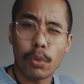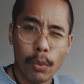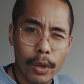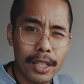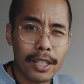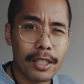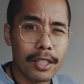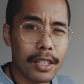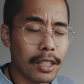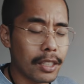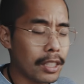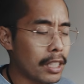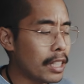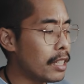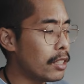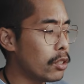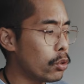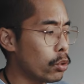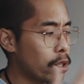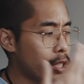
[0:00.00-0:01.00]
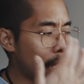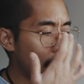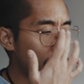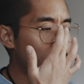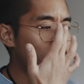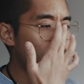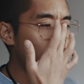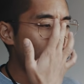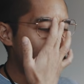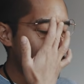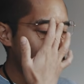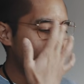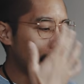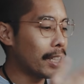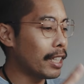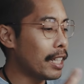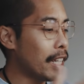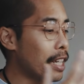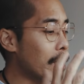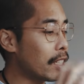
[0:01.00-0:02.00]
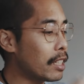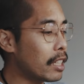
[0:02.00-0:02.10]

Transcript: 26 liters, that is basically a